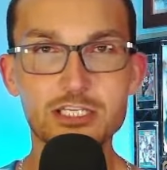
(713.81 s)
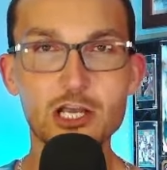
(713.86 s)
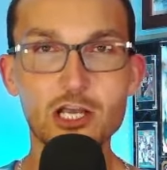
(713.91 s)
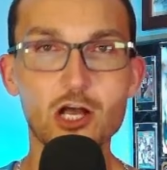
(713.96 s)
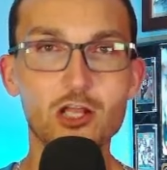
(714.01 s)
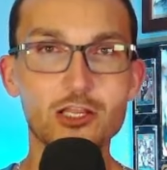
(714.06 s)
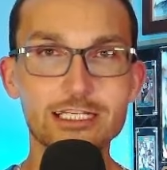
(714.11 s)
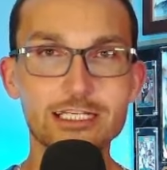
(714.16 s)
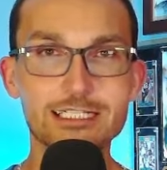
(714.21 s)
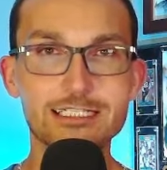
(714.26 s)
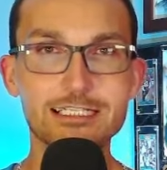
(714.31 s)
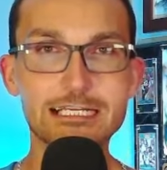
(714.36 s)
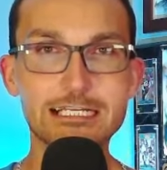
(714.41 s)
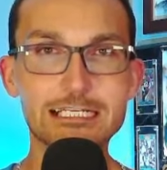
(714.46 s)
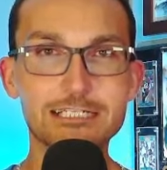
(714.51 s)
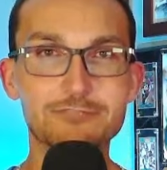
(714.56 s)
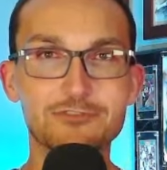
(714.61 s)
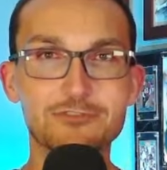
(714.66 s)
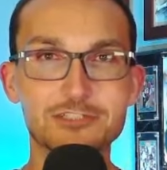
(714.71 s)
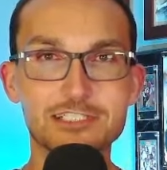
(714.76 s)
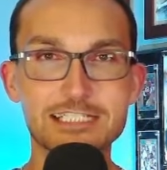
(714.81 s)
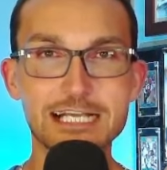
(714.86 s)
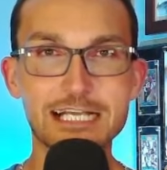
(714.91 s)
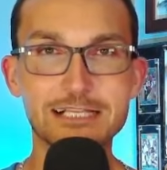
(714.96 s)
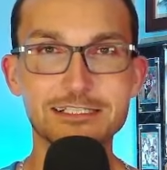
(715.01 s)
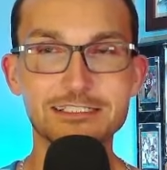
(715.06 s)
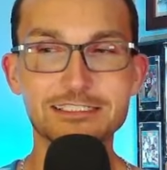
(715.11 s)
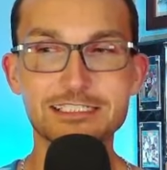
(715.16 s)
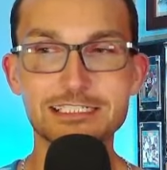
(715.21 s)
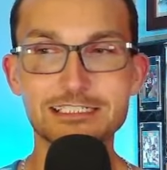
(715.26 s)
Y'all excited for
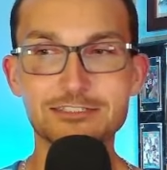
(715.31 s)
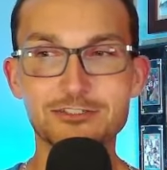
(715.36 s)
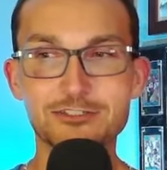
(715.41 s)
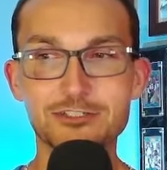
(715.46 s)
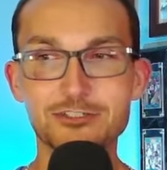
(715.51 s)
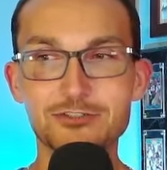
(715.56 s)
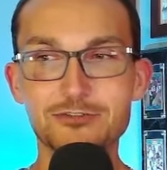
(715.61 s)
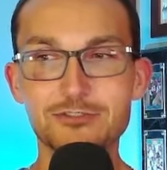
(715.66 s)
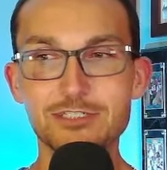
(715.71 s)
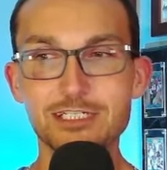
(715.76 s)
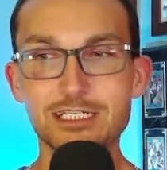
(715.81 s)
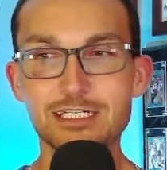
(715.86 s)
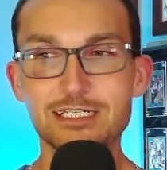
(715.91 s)
Skeleton Crew?